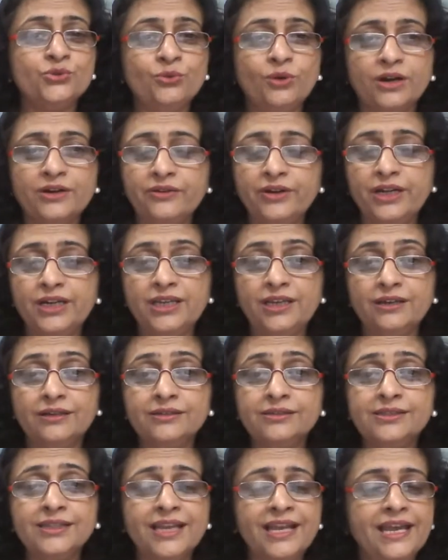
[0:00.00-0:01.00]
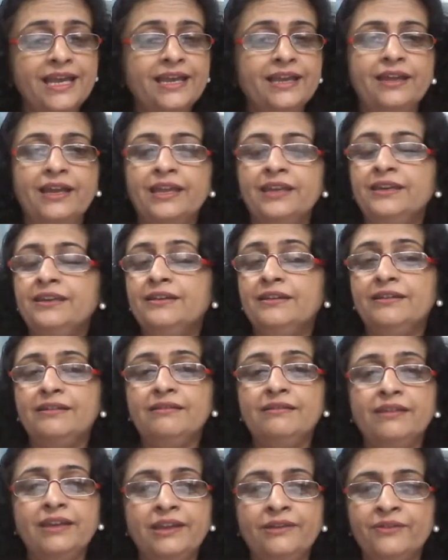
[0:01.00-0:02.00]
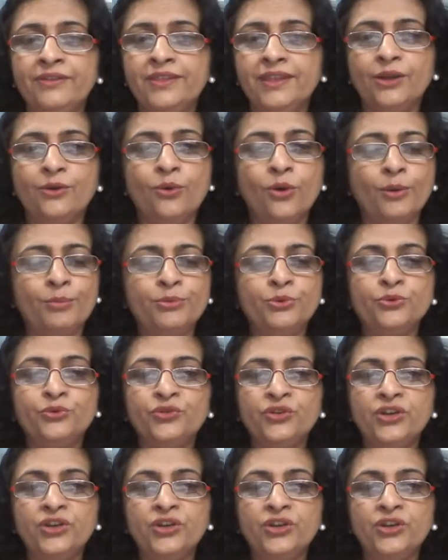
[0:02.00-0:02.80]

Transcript: 200 years, and even they go up to